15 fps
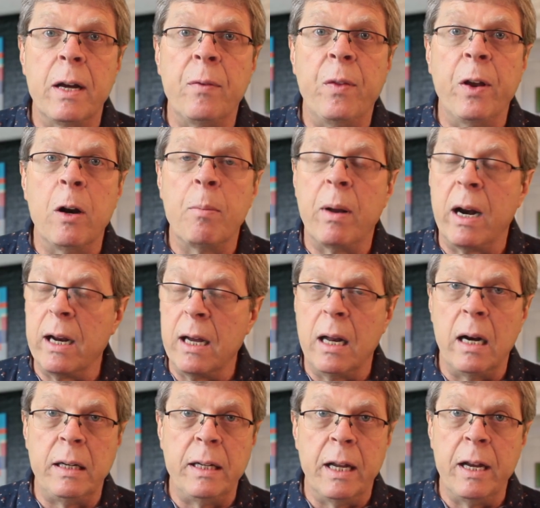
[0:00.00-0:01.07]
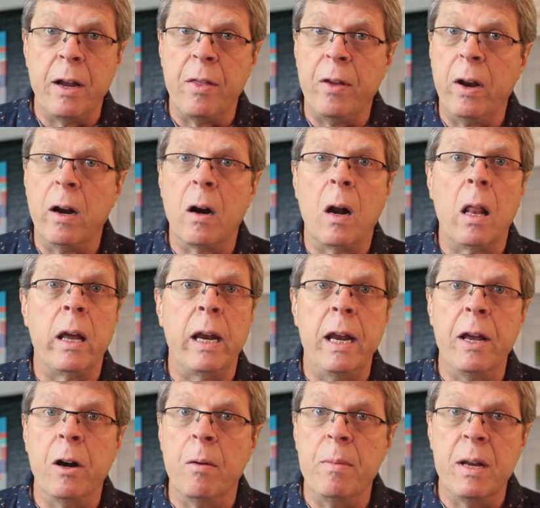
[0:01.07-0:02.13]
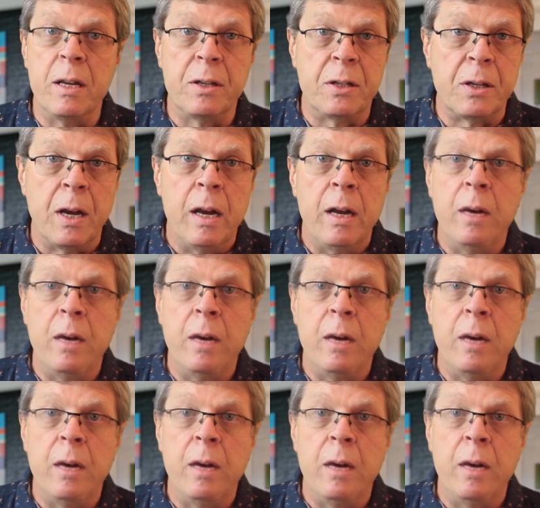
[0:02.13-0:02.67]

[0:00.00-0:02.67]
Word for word: out there, but I gotta tell you, they are like hit or miss.